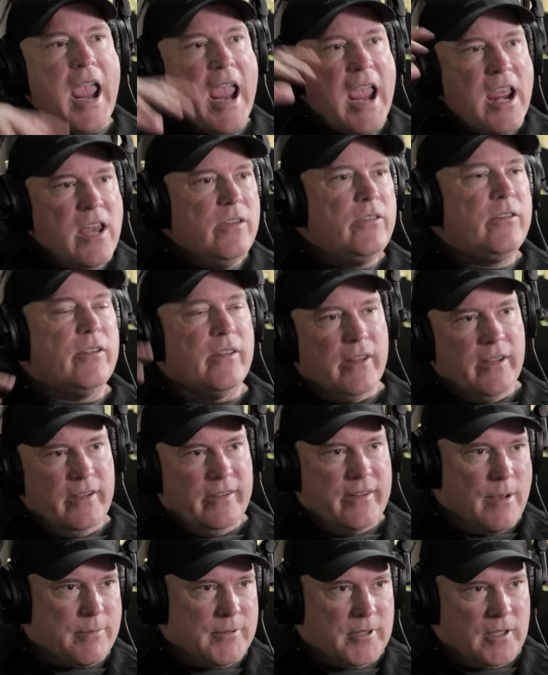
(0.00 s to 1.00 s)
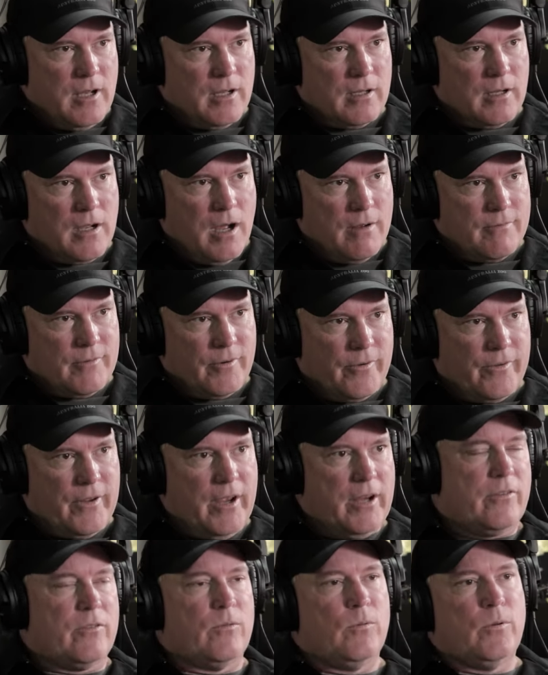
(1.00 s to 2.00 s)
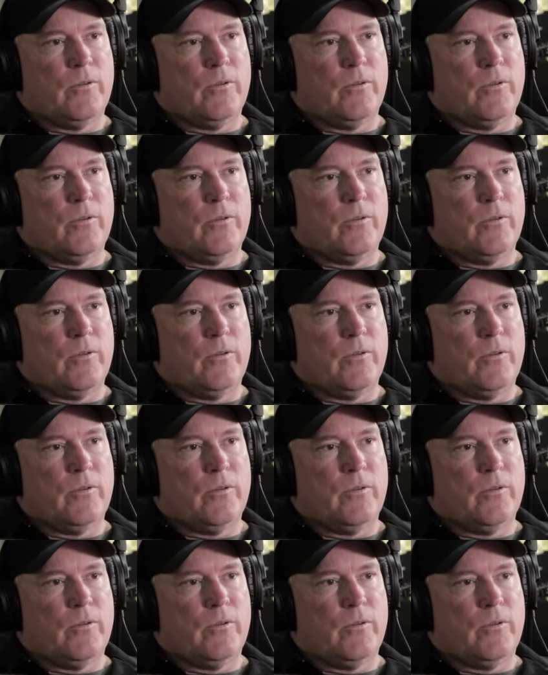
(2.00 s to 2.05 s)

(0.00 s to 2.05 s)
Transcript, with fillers: Into the Adepticon conversation.